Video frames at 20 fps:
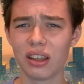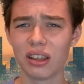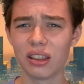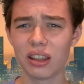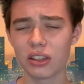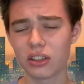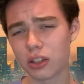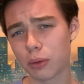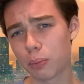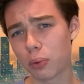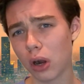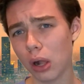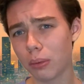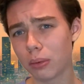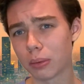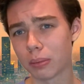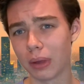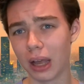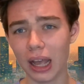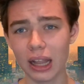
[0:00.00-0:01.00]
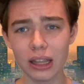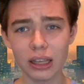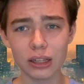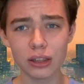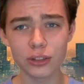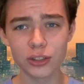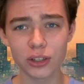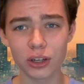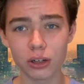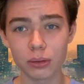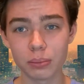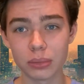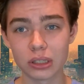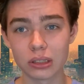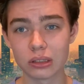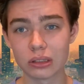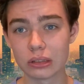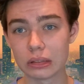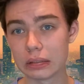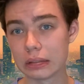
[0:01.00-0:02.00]
That's a problem. I like Lazard, but
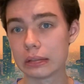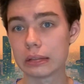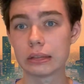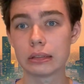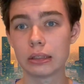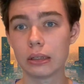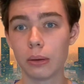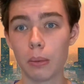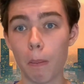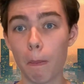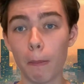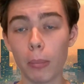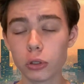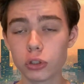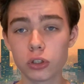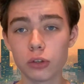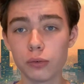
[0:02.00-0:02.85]
most